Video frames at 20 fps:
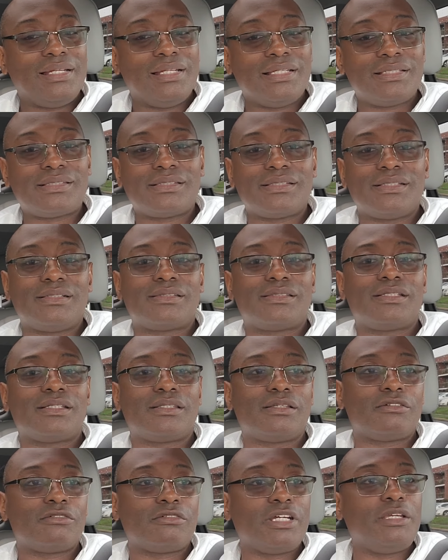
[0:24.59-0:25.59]
listened
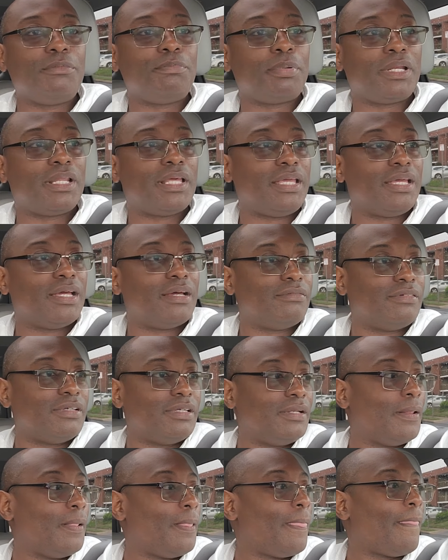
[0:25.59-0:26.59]
to the replay of
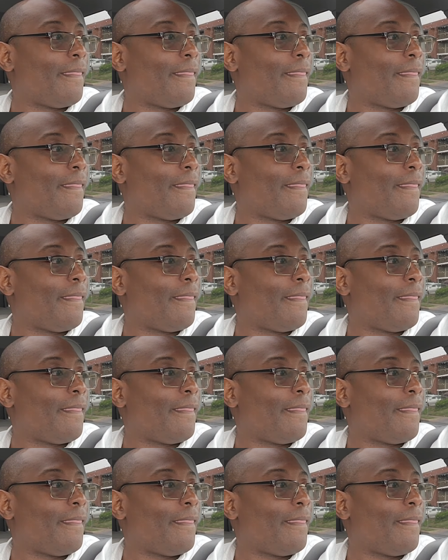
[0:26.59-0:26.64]
it,